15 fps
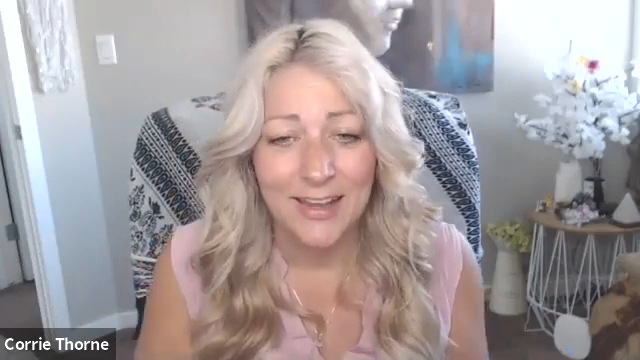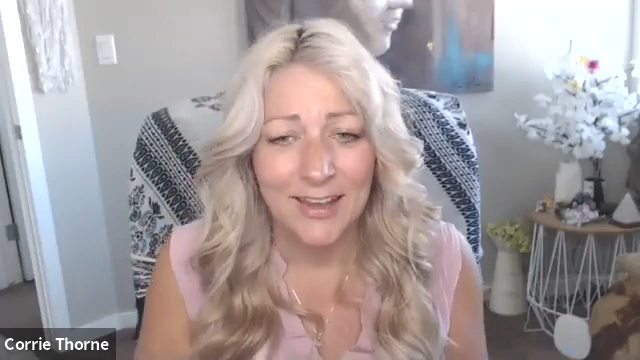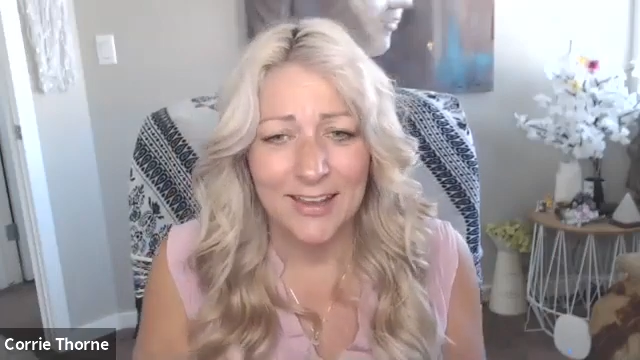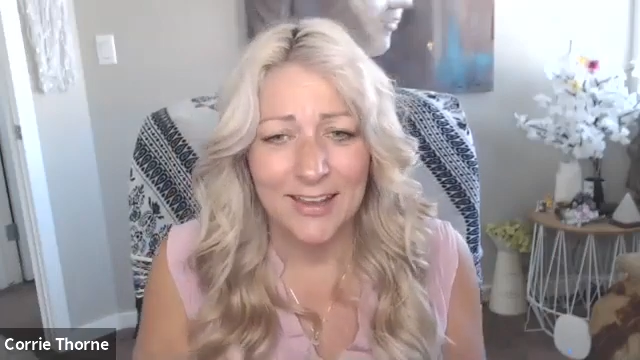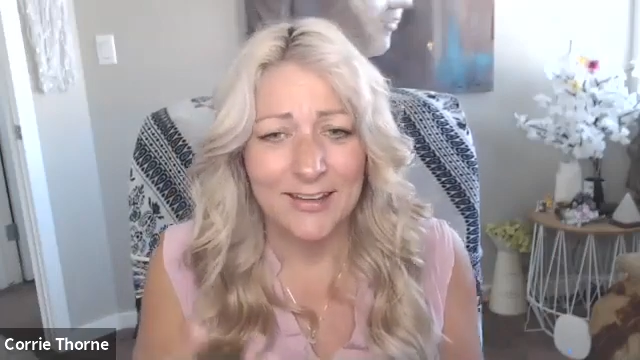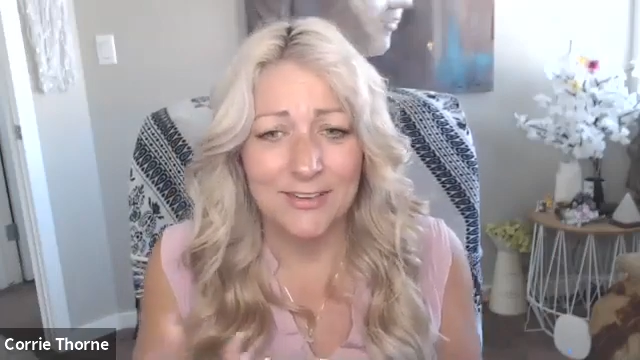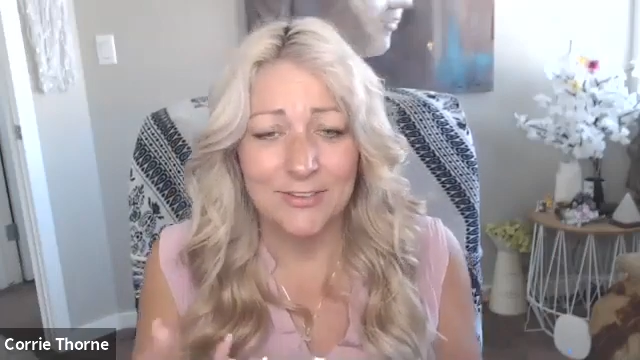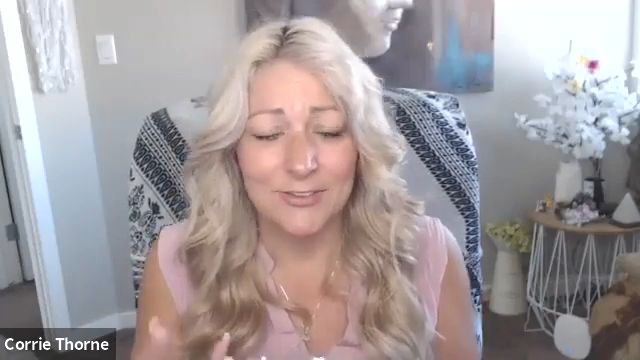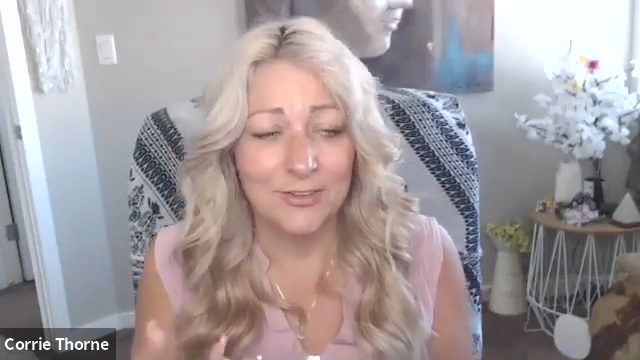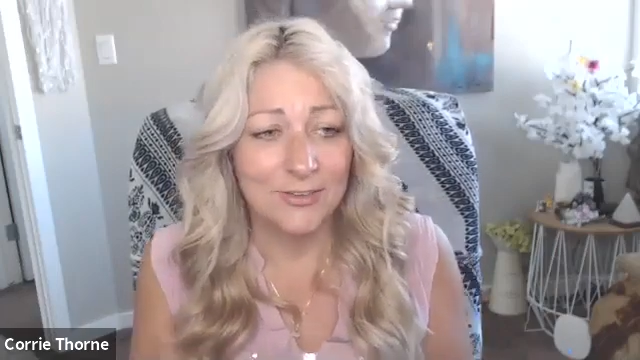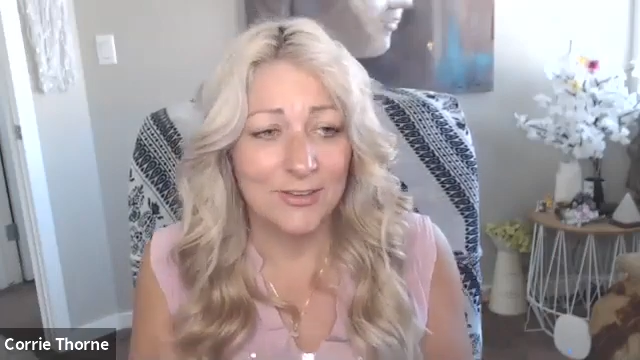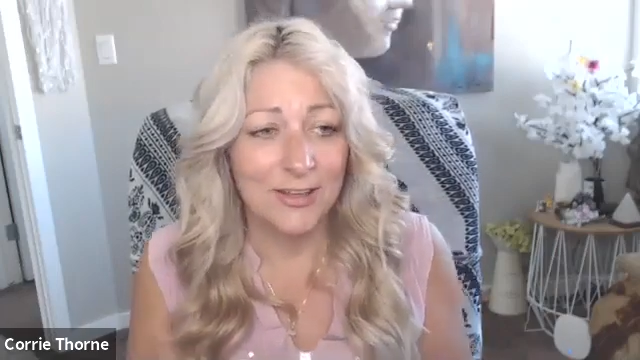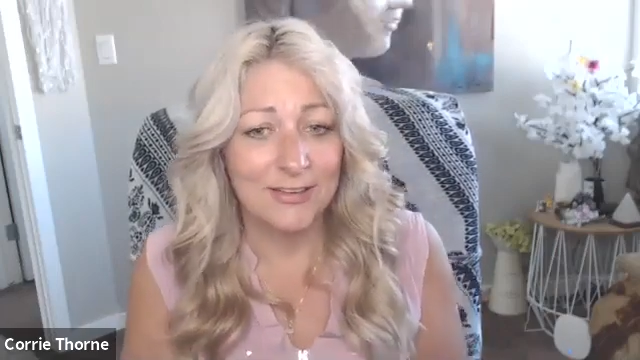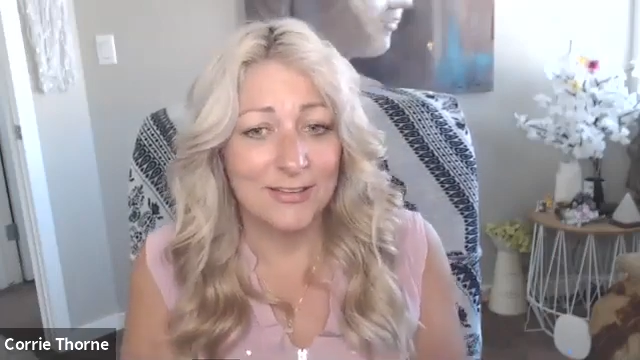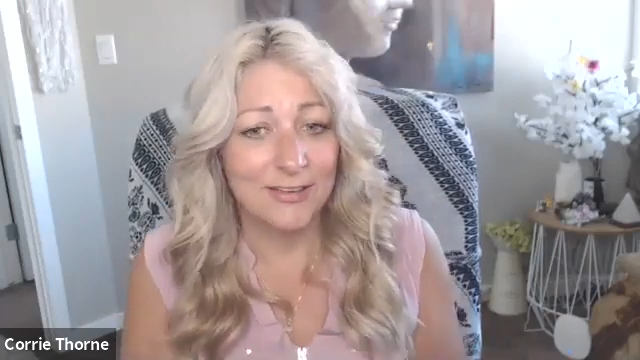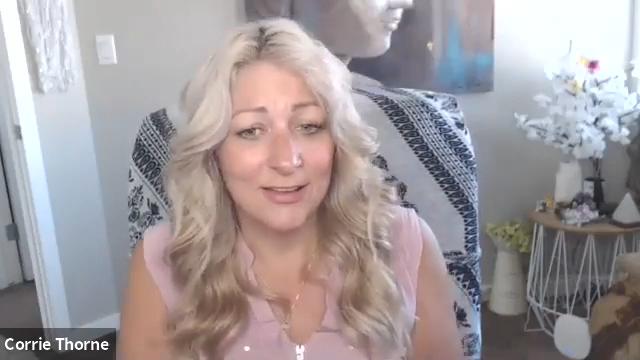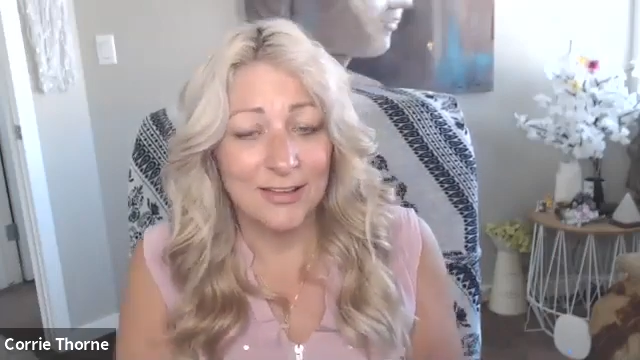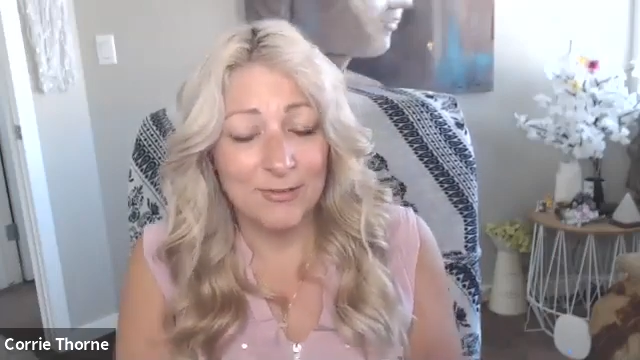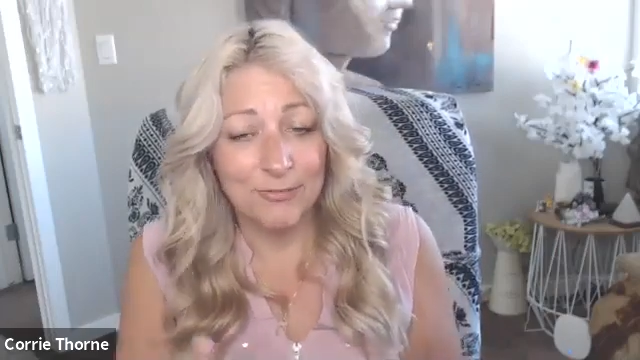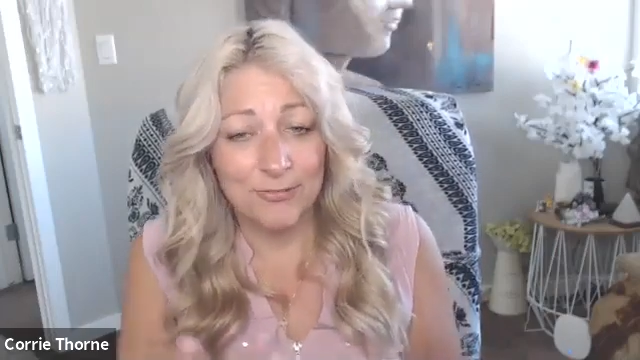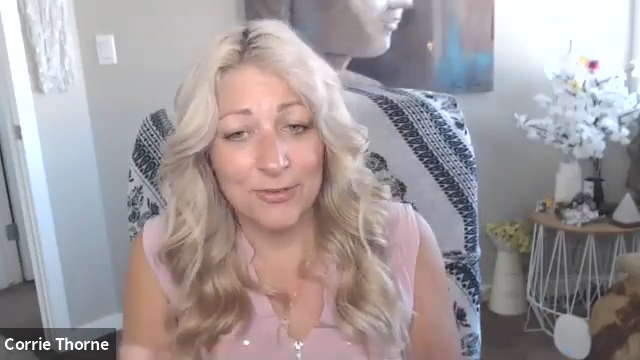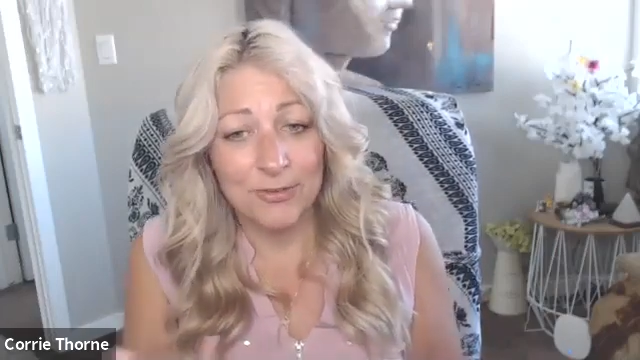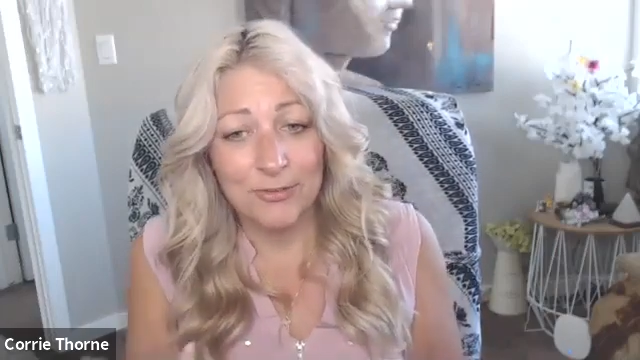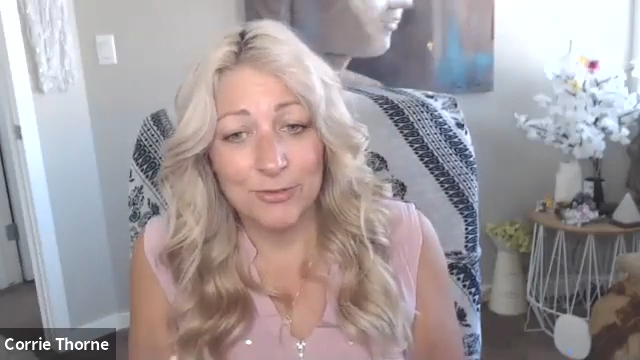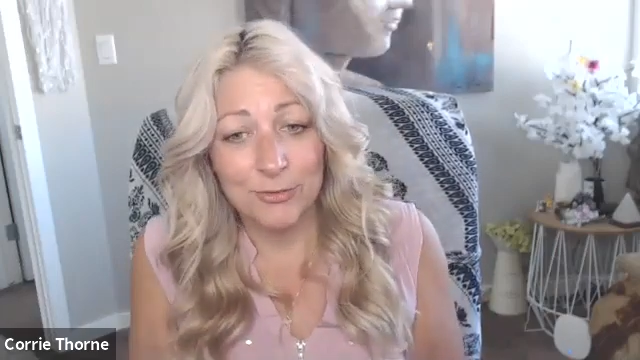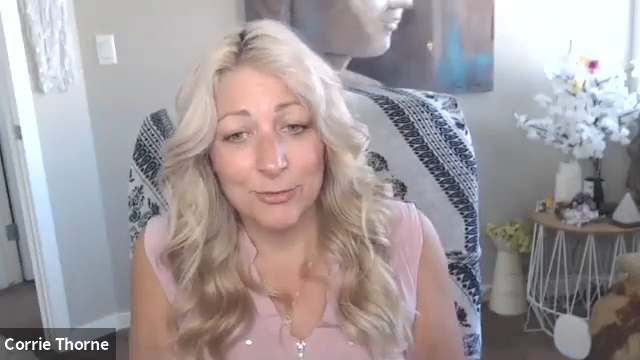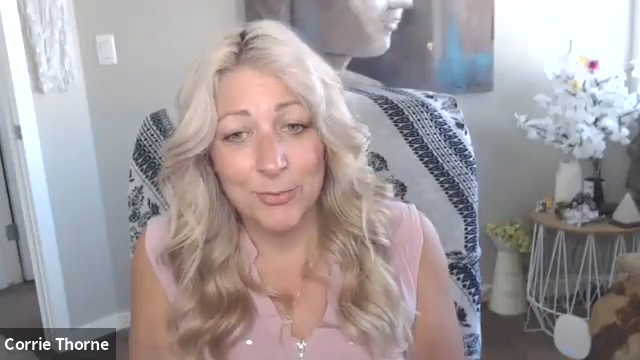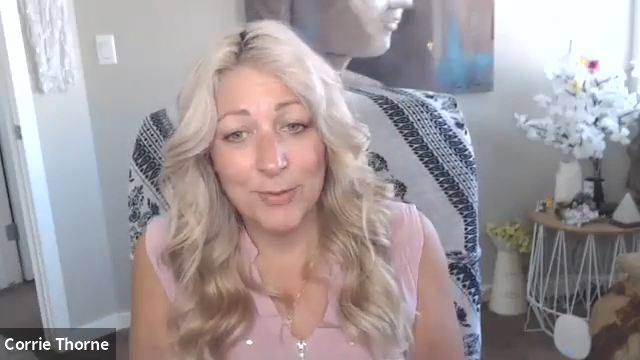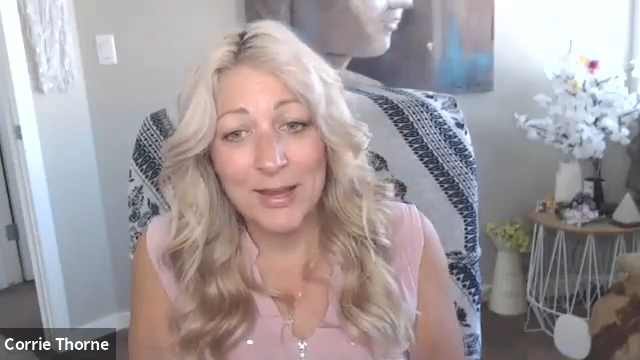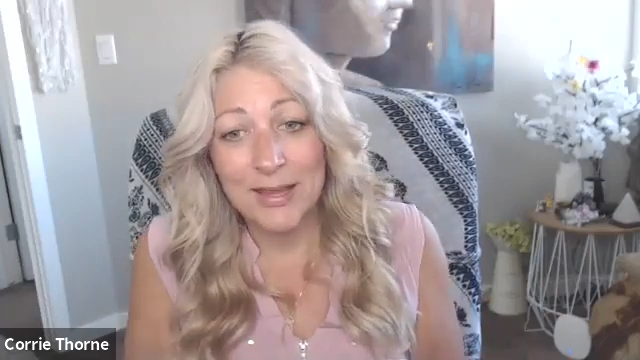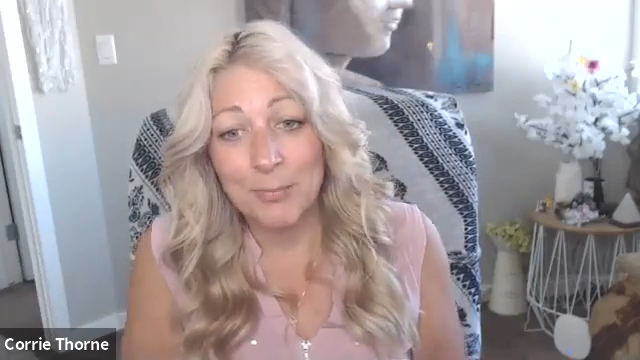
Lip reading: and it's just like it fizzles away.